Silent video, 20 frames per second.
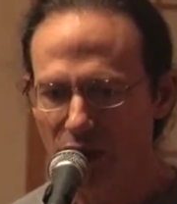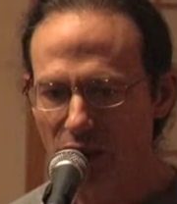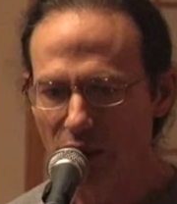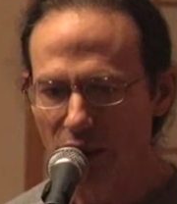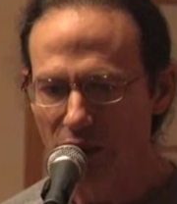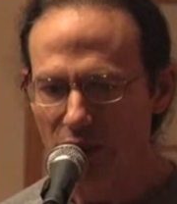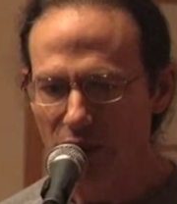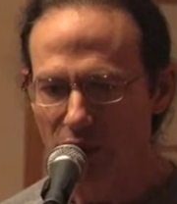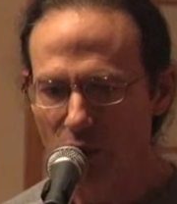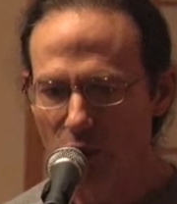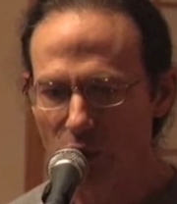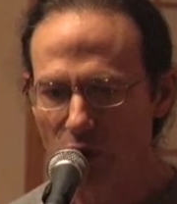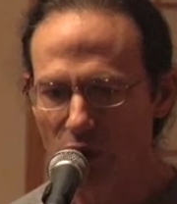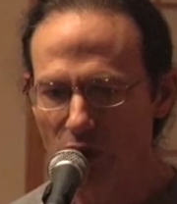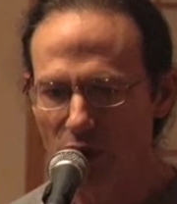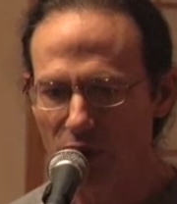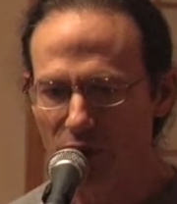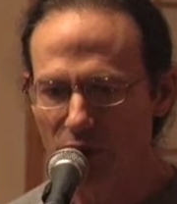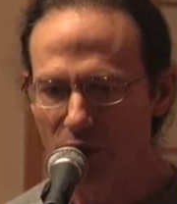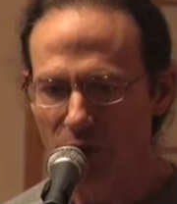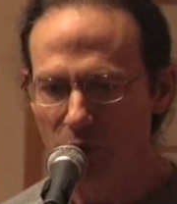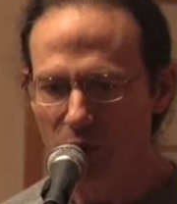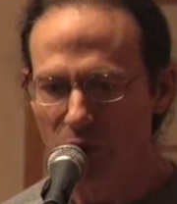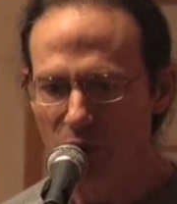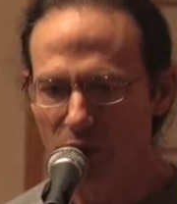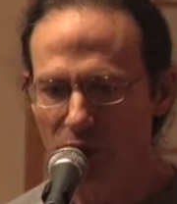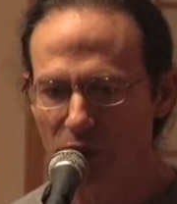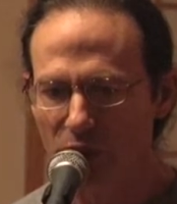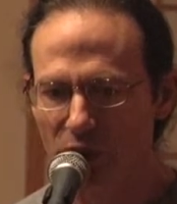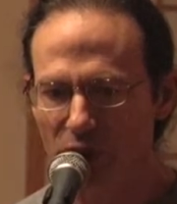And all of them
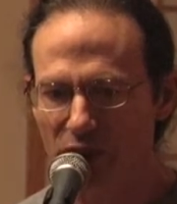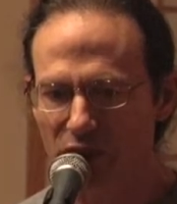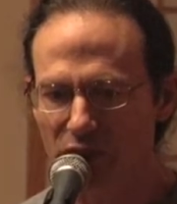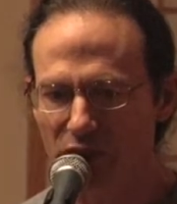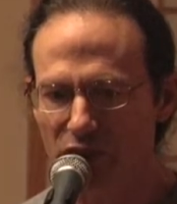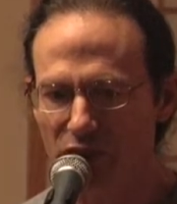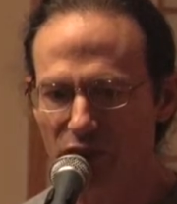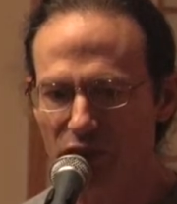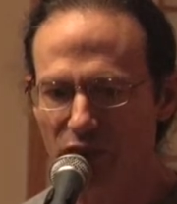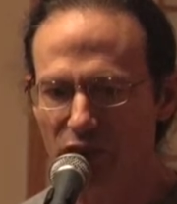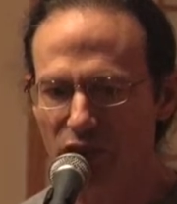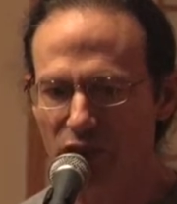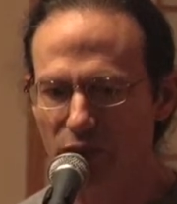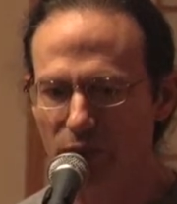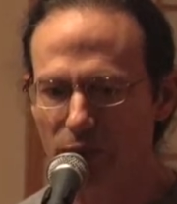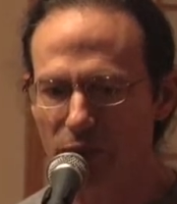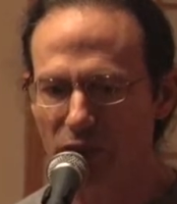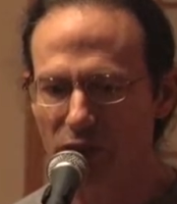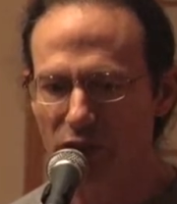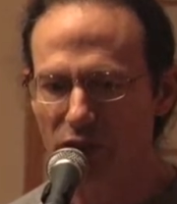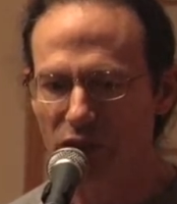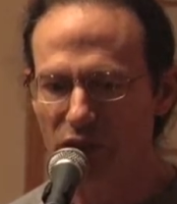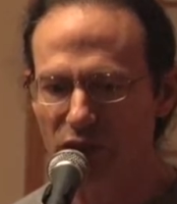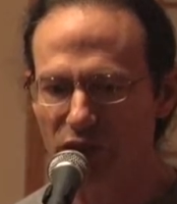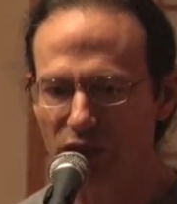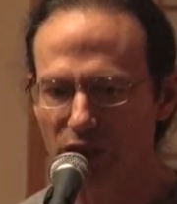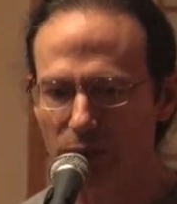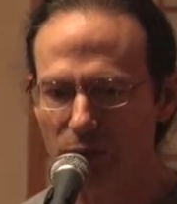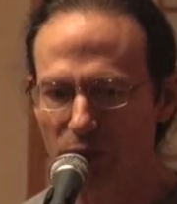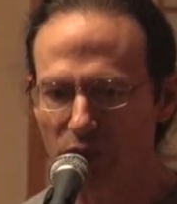were very concerned about the
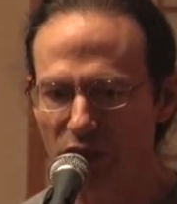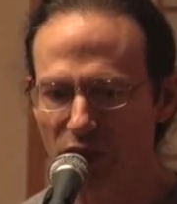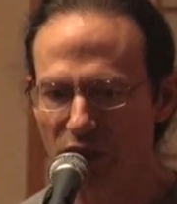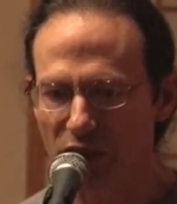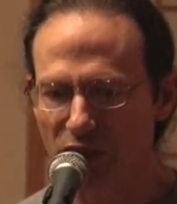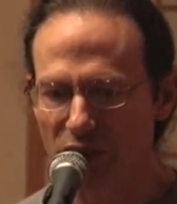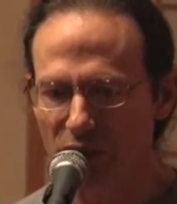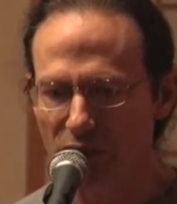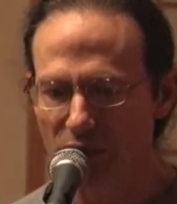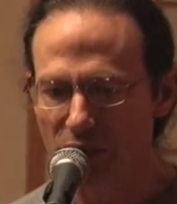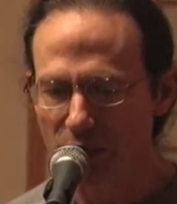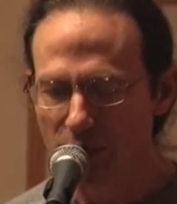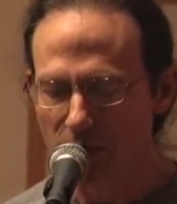same thing.